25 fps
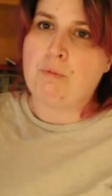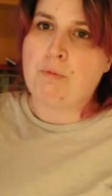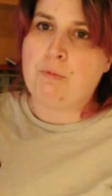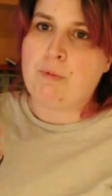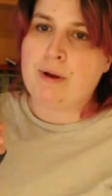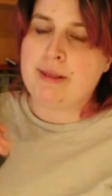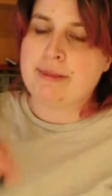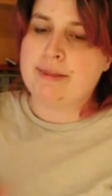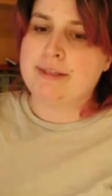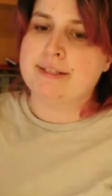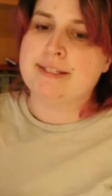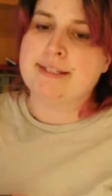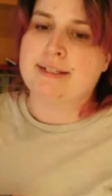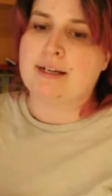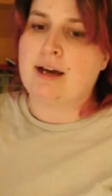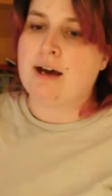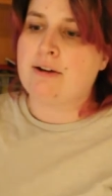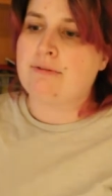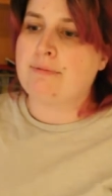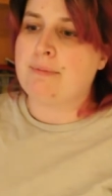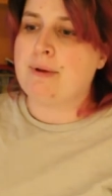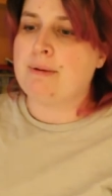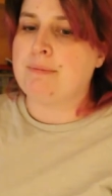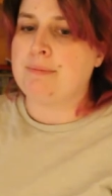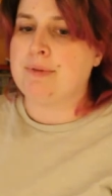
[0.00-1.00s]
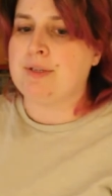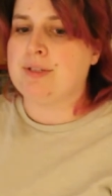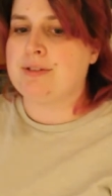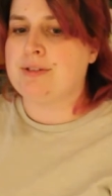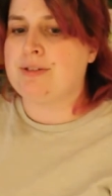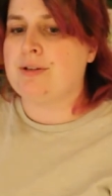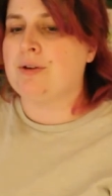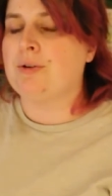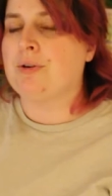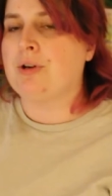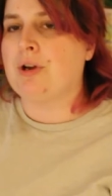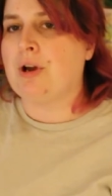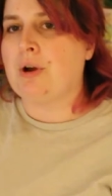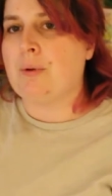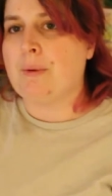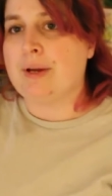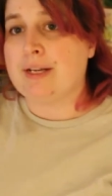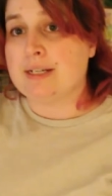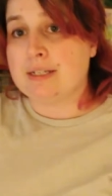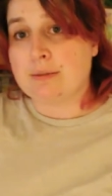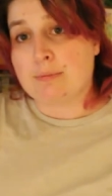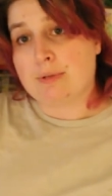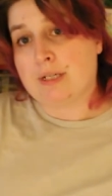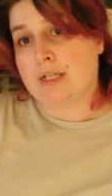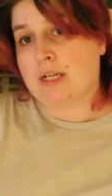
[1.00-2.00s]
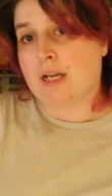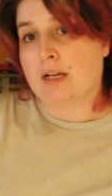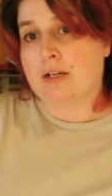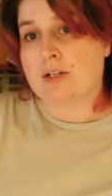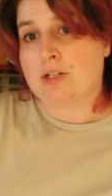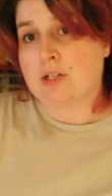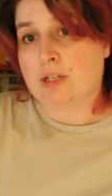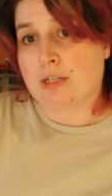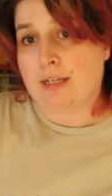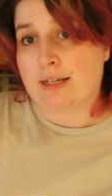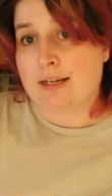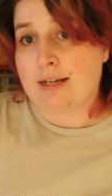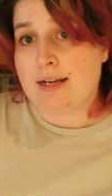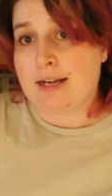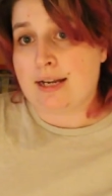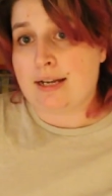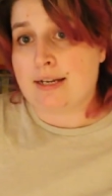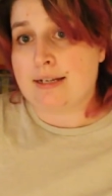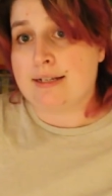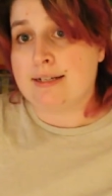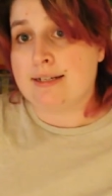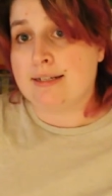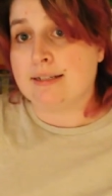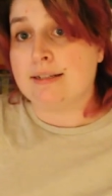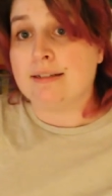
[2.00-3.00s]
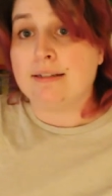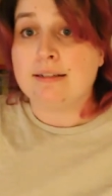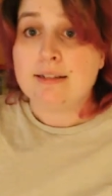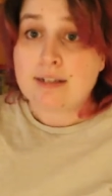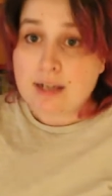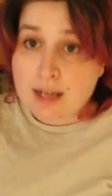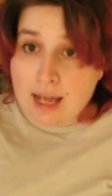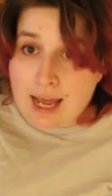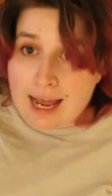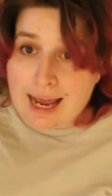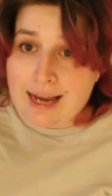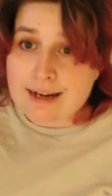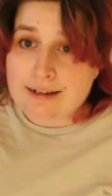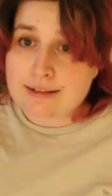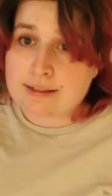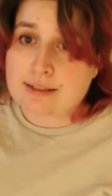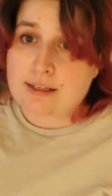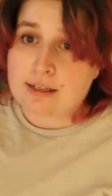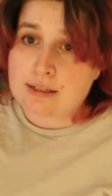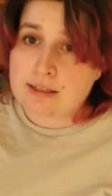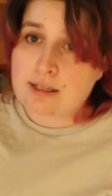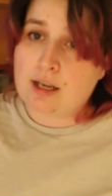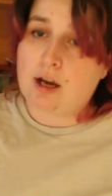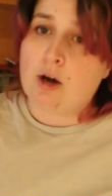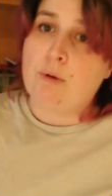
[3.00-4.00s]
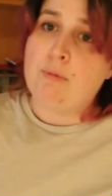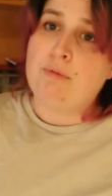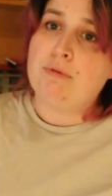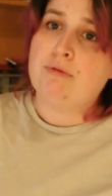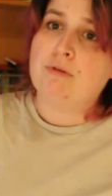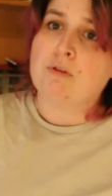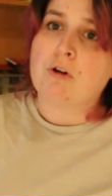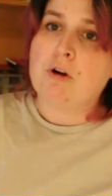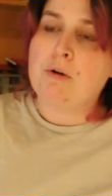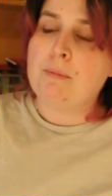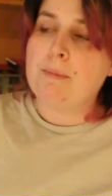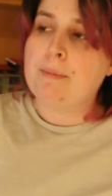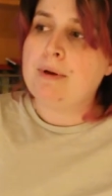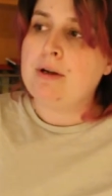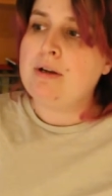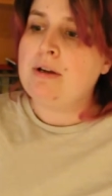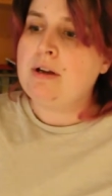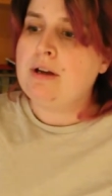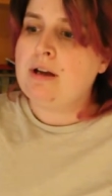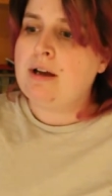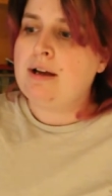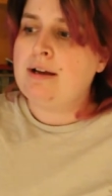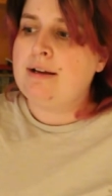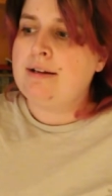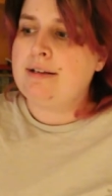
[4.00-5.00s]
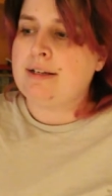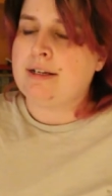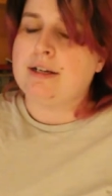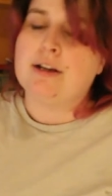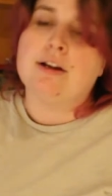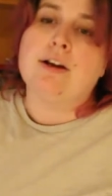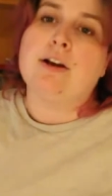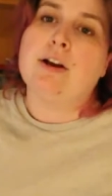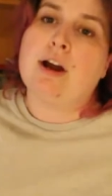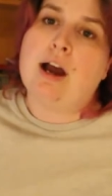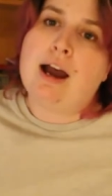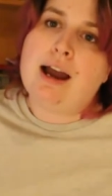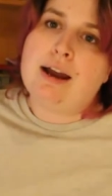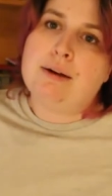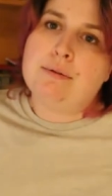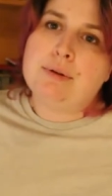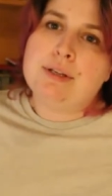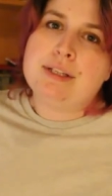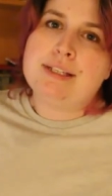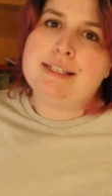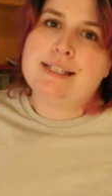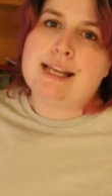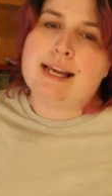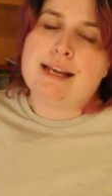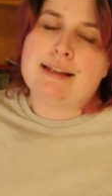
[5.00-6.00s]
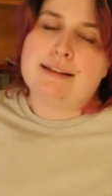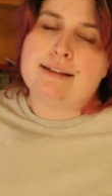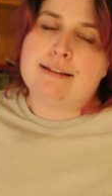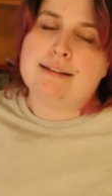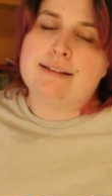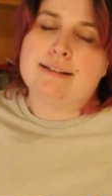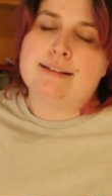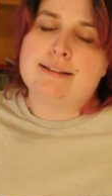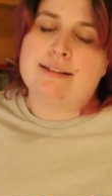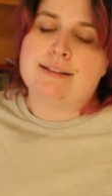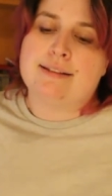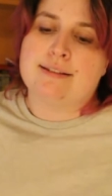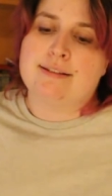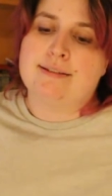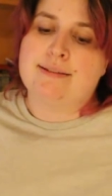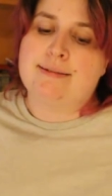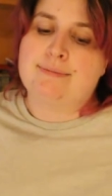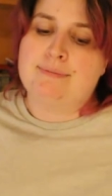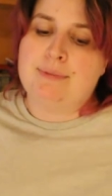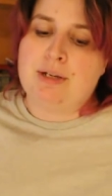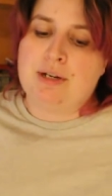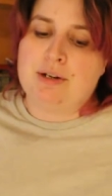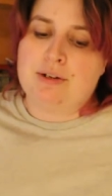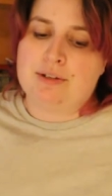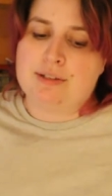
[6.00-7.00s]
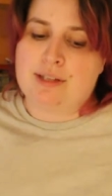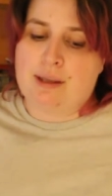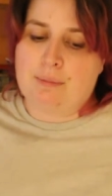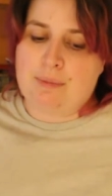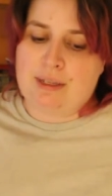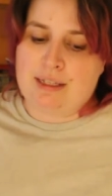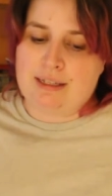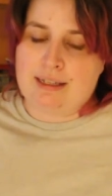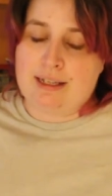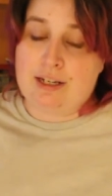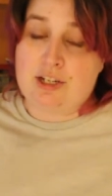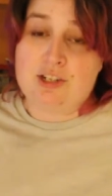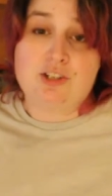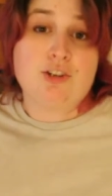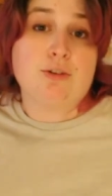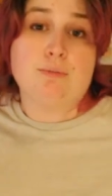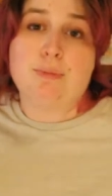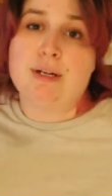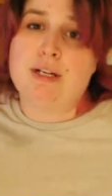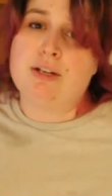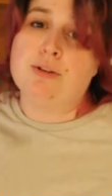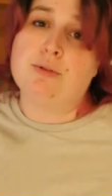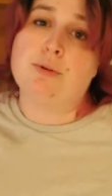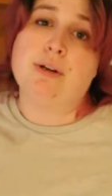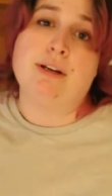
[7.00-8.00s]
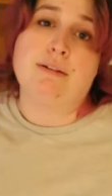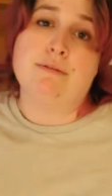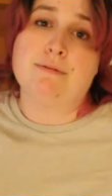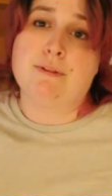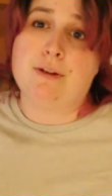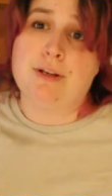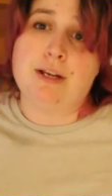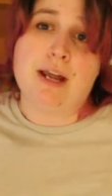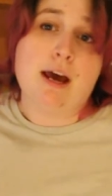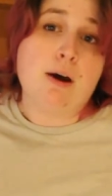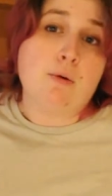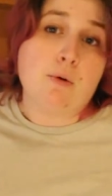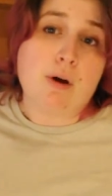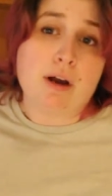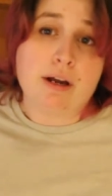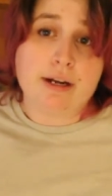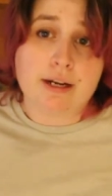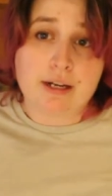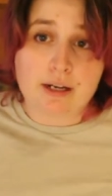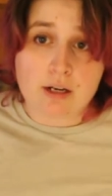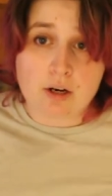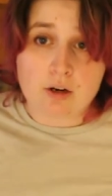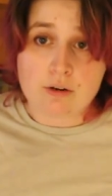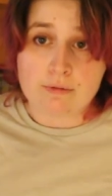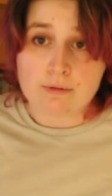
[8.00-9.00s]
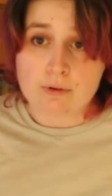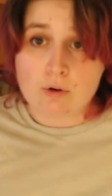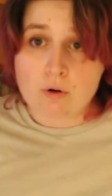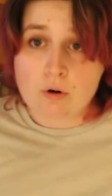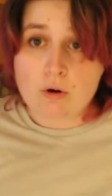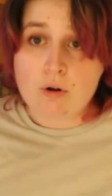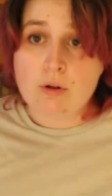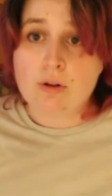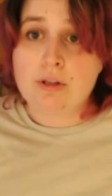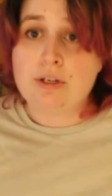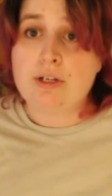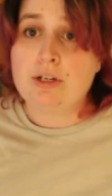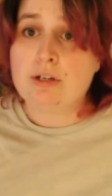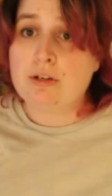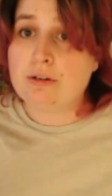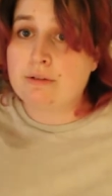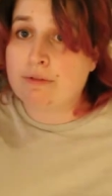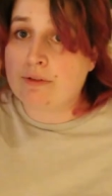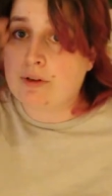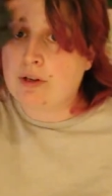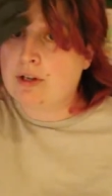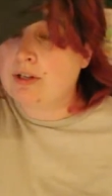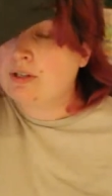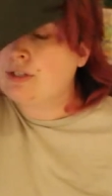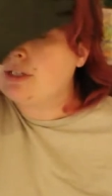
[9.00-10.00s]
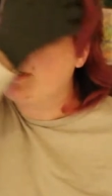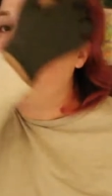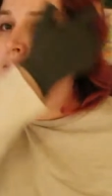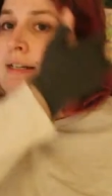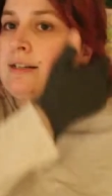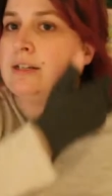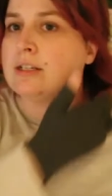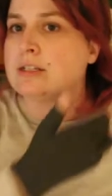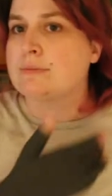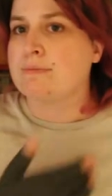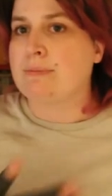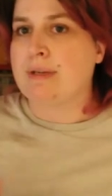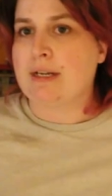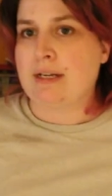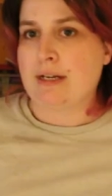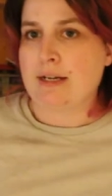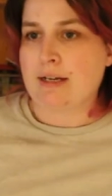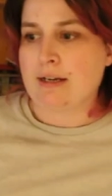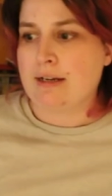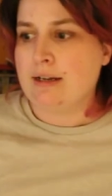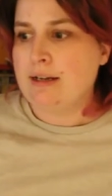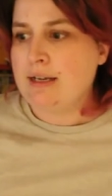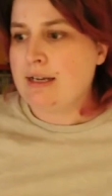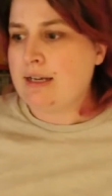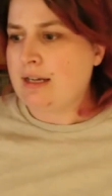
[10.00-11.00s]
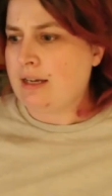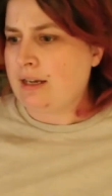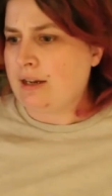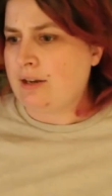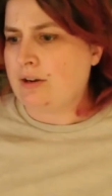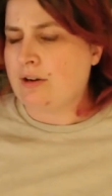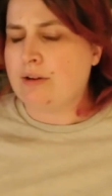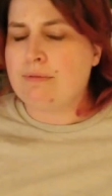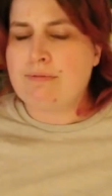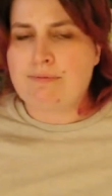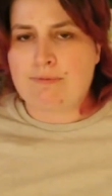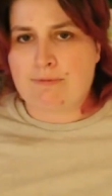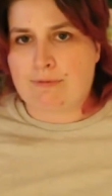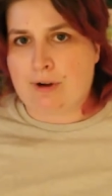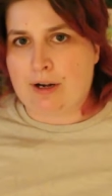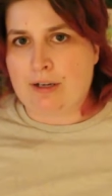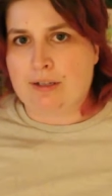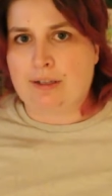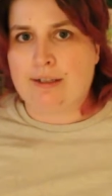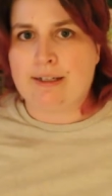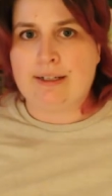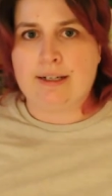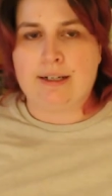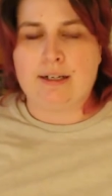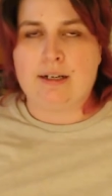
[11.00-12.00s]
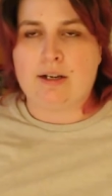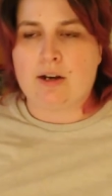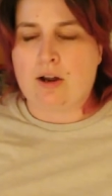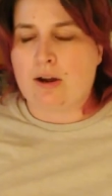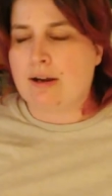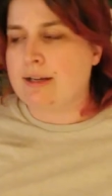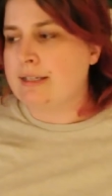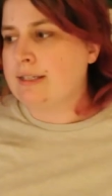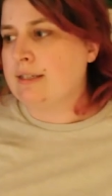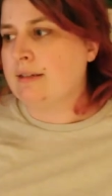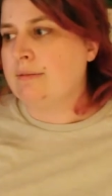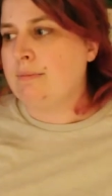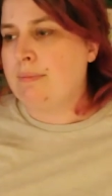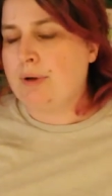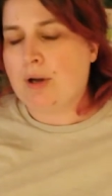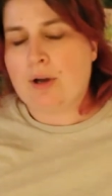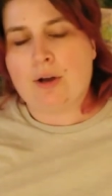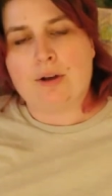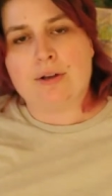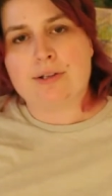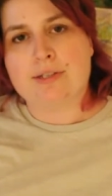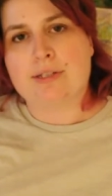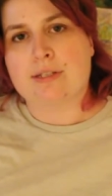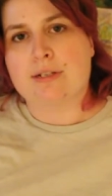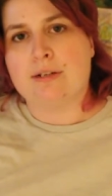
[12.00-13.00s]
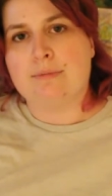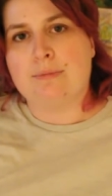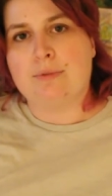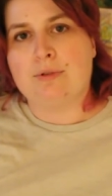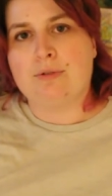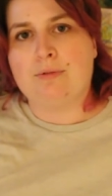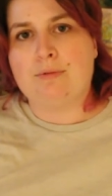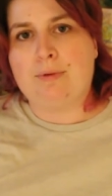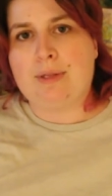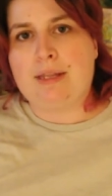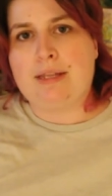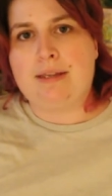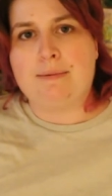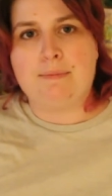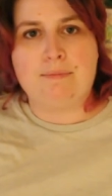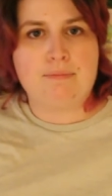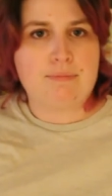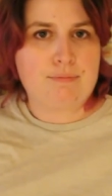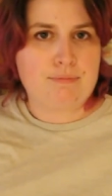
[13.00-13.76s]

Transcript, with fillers: with the staff members you're going to potentially need to access help from. You know, I would say that this is, you know, something that you should be doing for networking overall at university, just being, you know, friendly and nice and personable with your